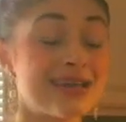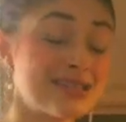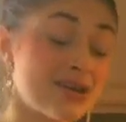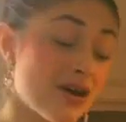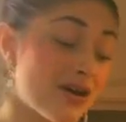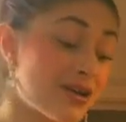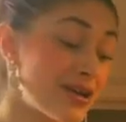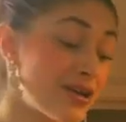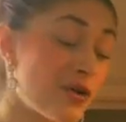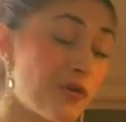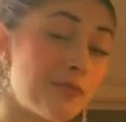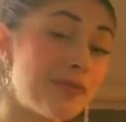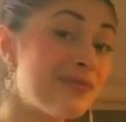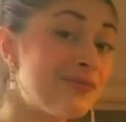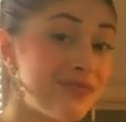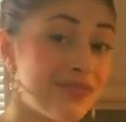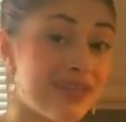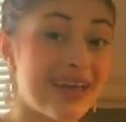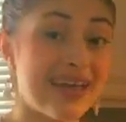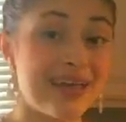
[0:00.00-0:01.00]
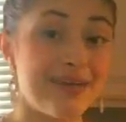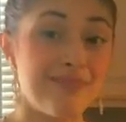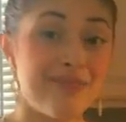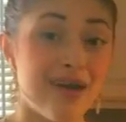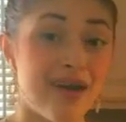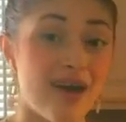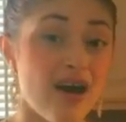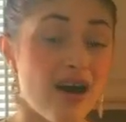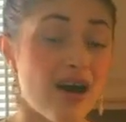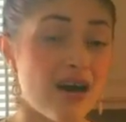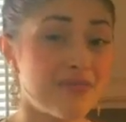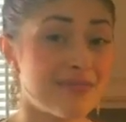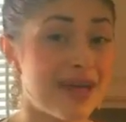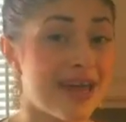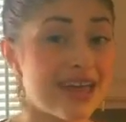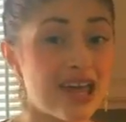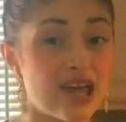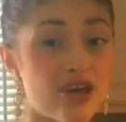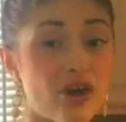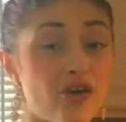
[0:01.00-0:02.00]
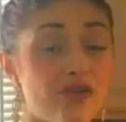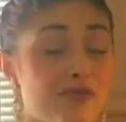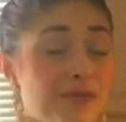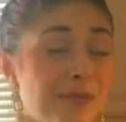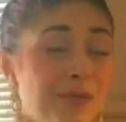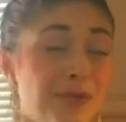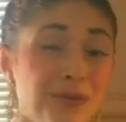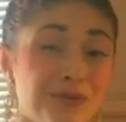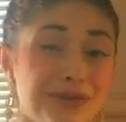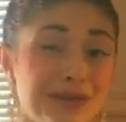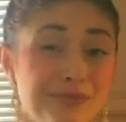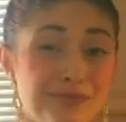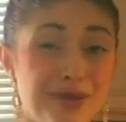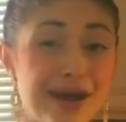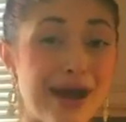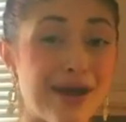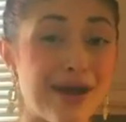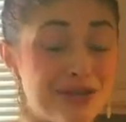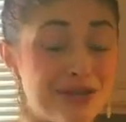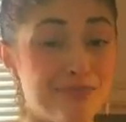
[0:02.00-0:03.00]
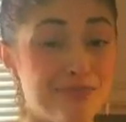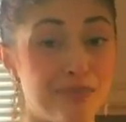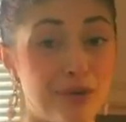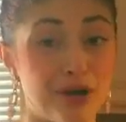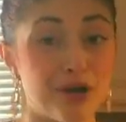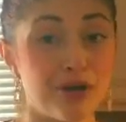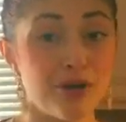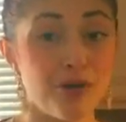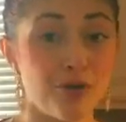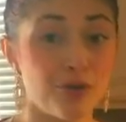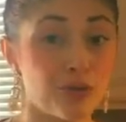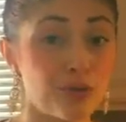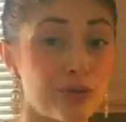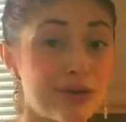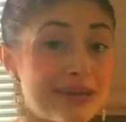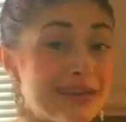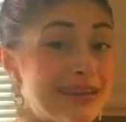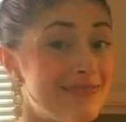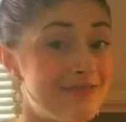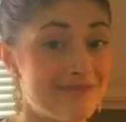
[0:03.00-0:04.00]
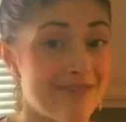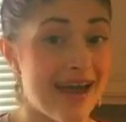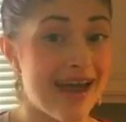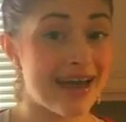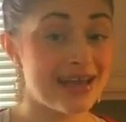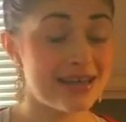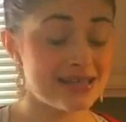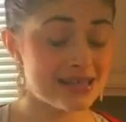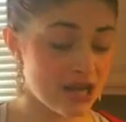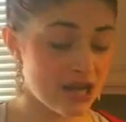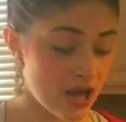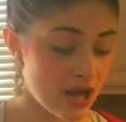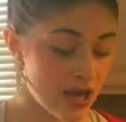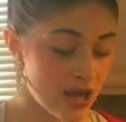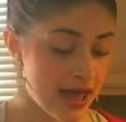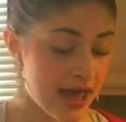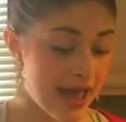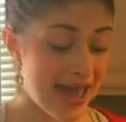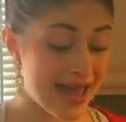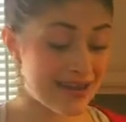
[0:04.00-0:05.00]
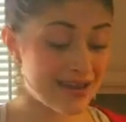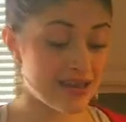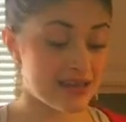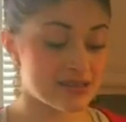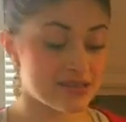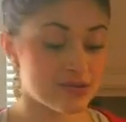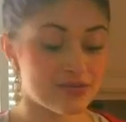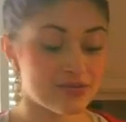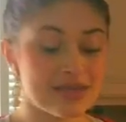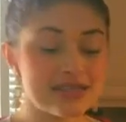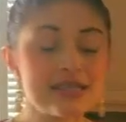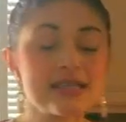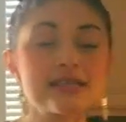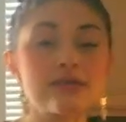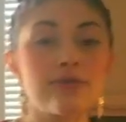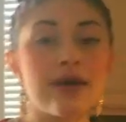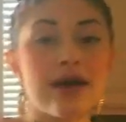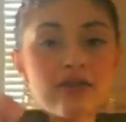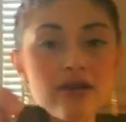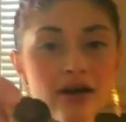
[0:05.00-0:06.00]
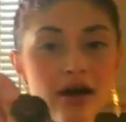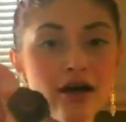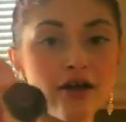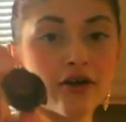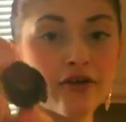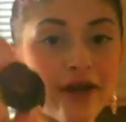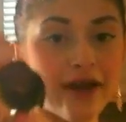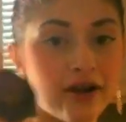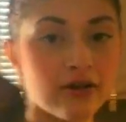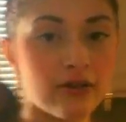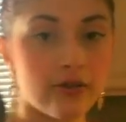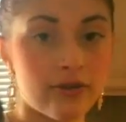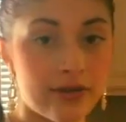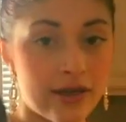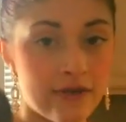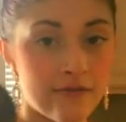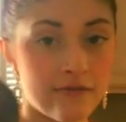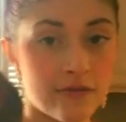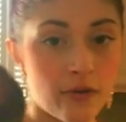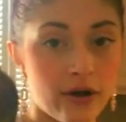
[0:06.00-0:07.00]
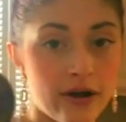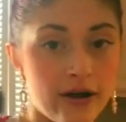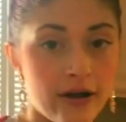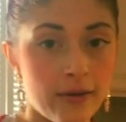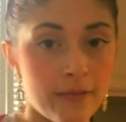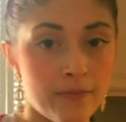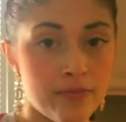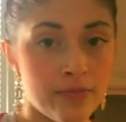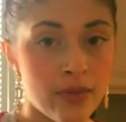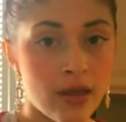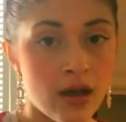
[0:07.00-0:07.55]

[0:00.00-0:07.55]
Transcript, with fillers: It's on an open flame. Um, it can go from golden brown to burnt really fast. And so this is around the color that you're looking for.